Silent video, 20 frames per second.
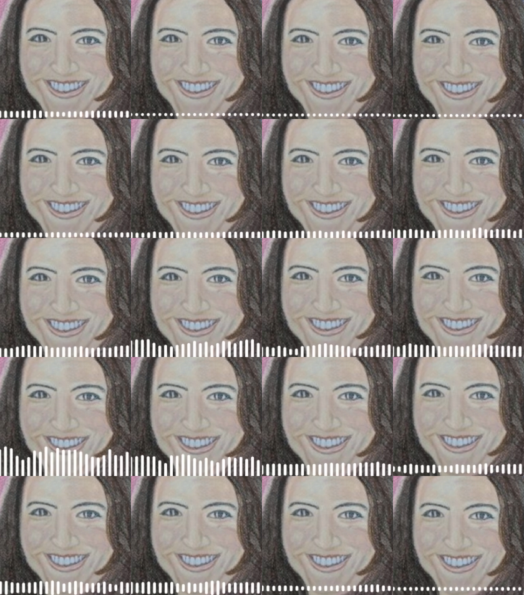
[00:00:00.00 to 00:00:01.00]
See what
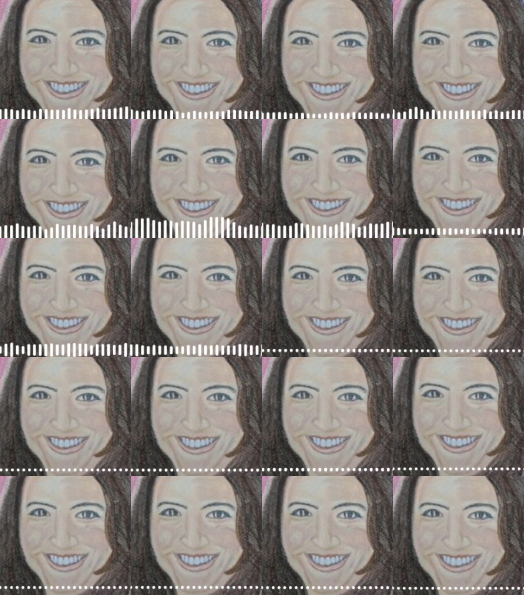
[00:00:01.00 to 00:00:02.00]
kind of week we're having.
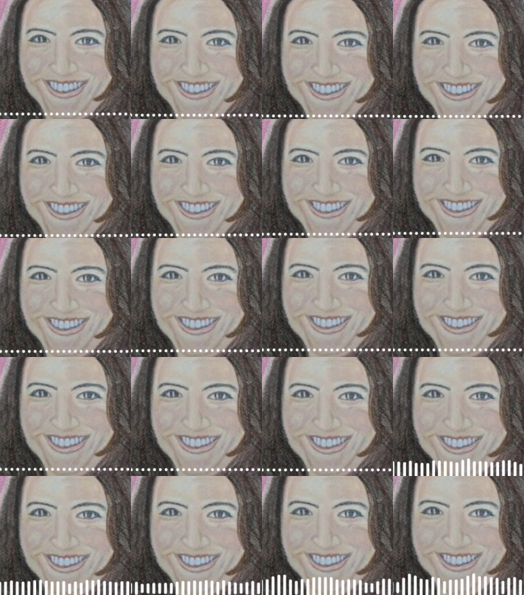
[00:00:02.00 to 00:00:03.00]
I